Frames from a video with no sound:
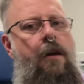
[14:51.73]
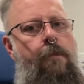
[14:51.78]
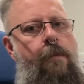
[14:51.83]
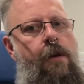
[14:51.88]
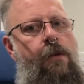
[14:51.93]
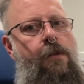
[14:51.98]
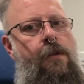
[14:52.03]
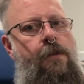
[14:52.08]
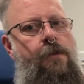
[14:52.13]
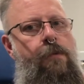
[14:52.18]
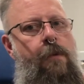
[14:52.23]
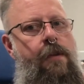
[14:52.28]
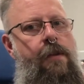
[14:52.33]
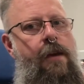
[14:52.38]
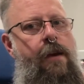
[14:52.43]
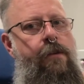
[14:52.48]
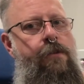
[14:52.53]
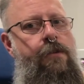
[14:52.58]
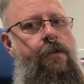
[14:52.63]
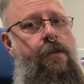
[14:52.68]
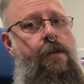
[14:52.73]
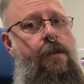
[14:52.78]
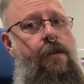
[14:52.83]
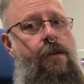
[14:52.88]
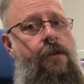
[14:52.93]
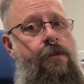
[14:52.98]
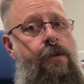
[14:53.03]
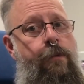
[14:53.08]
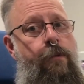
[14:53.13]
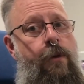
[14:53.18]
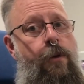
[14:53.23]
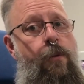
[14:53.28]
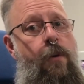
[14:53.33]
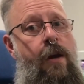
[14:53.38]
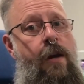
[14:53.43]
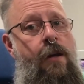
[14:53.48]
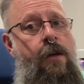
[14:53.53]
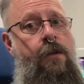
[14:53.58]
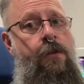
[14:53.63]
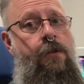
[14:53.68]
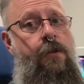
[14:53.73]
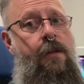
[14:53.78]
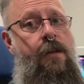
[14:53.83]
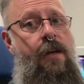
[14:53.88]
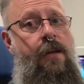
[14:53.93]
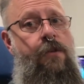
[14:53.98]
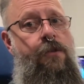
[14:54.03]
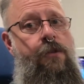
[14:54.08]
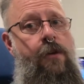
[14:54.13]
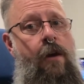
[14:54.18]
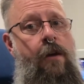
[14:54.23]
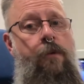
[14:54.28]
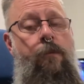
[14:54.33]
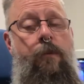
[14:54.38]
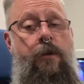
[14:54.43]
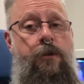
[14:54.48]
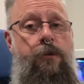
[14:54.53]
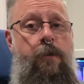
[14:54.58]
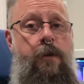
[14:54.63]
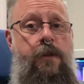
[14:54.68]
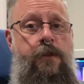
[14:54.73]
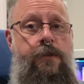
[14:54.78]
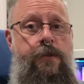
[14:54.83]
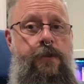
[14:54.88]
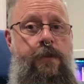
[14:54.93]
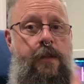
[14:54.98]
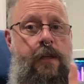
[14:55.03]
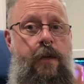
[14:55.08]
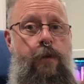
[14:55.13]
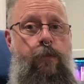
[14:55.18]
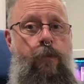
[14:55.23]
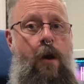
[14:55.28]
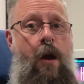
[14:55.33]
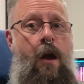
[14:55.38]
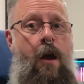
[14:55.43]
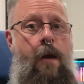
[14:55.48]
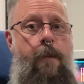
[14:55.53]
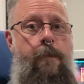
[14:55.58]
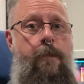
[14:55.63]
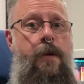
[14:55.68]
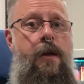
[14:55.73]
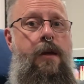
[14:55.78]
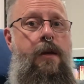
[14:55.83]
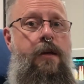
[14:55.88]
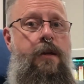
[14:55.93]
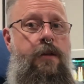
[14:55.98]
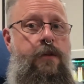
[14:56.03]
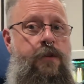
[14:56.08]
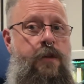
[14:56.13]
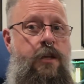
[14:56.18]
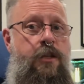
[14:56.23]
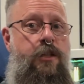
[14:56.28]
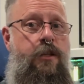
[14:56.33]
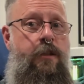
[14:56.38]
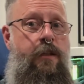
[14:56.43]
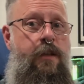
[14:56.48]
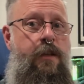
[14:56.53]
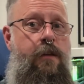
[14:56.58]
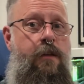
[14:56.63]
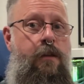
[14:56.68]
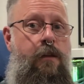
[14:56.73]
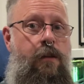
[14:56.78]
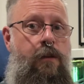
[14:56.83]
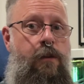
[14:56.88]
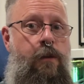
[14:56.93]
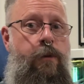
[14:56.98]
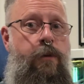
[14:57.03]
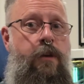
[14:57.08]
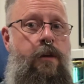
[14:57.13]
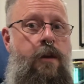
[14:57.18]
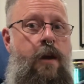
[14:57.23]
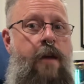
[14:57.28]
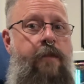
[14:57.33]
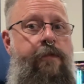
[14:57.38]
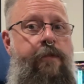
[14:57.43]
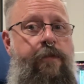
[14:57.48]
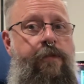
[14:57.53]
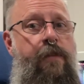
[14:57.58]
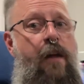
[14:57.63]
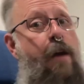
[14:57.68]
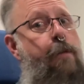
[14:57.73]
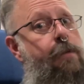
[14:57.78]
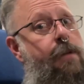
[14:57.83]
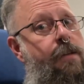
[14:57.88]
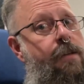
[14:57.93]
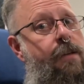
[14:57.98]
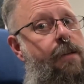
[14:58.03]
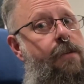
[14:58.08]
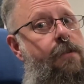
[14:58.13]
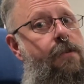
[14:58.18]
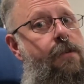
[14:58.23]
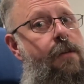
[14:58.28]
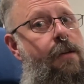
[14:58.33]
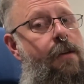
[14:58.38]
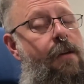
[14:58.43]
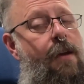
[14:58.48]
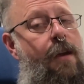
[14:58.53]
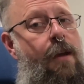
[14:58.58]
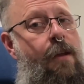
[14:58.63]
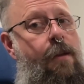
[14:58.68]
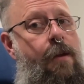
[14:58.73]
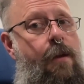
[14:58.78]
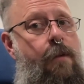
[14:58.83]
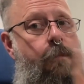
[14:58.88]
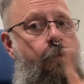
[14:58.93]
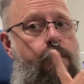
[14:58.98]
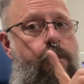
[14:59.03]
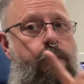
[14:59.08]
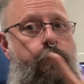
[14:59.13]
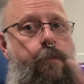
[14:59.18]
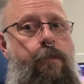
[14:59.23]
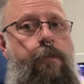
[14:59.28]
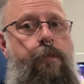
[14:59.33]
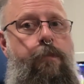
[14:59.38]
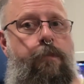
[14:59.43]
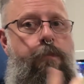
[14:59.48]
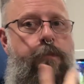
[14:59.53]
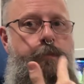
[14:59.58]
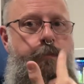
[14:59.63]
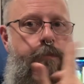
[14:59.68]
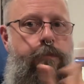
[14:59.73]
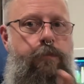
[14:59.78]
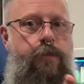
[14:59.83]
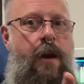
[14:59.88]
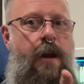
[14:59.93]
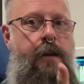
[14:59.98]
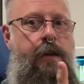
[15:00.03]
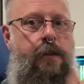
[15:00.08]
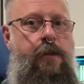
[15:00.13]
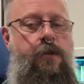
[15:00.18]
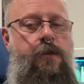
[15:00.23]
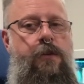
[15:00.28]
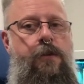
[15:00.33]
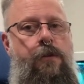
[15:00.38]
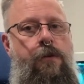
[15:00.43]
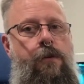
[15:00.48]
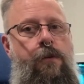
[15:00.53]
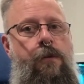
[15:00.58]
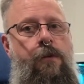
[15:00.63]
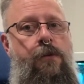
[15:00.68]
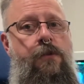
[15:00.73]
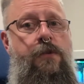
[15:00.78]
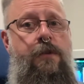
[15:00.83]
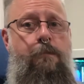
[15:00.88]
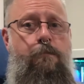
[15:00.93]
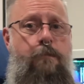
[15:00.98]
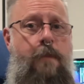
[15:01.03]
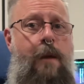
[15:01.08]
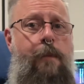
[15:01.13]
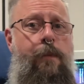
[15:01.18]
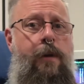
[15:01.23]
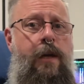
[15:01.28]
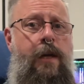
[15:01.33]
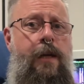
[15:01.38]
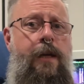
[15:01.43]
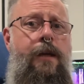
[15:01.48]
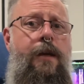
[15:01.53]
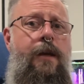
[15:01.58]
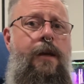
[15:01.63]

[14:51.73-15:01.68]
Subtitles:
about this 1000 is it requires Kickstart, which was the ROM essentially loaded off a floppy disk and then brought into some memory